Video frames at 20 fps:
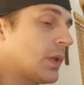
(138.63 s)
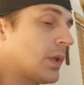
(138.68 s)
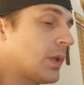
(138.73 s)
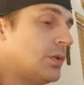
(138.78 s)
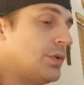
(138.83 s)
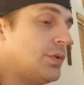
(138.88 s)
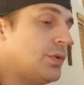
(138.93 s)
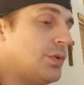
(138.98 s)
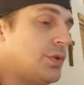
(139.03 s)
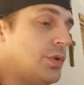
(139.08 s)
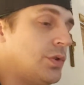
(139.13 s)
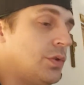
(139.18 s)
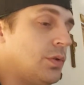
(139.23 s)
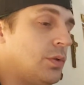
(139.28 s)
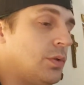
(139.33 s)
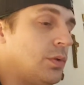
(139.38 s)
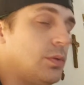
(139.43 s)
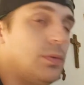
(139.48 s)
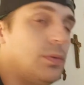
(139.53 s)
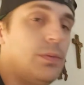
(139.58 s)
due
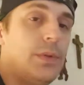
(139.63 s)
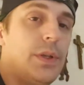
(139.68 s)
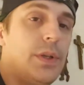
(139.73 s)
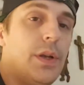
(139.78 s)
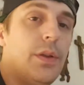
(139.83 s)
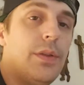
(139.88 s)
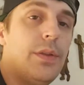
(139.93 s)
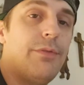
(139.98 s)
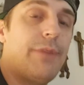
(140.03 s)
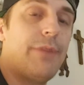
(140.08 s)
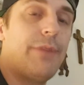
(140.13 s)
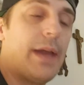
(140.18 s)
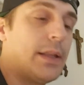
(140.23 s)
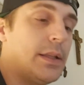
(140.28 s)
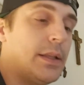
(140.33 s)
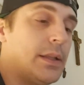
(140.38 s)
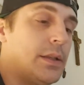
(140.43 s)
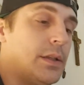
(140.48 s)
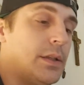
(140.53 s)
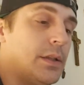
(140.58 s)
to the fact
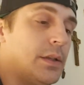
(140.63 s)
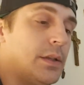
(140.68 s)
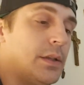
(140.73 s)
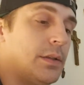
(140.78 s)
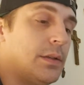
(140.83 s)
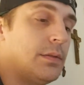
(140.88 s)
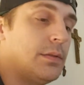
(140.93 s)
that the